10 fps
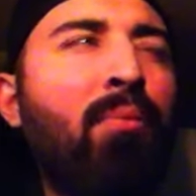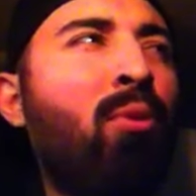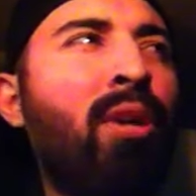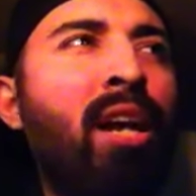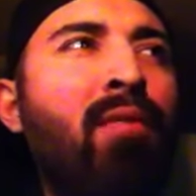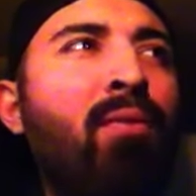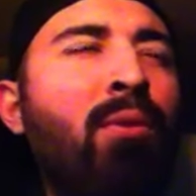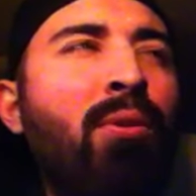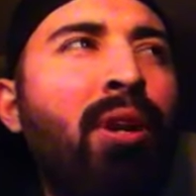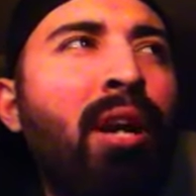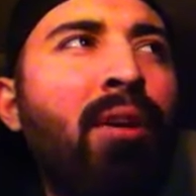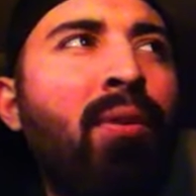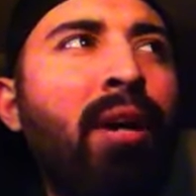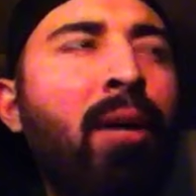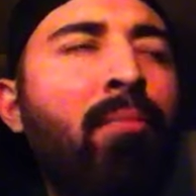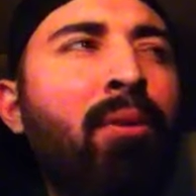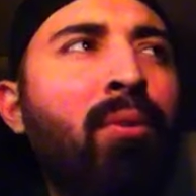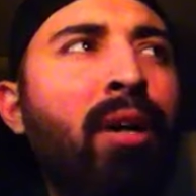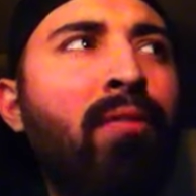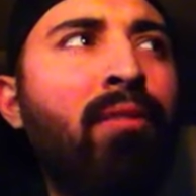going out of order here. I know I am, but
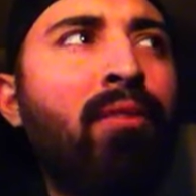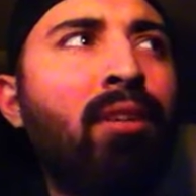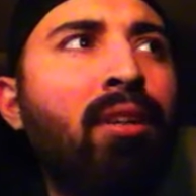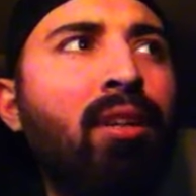whatever.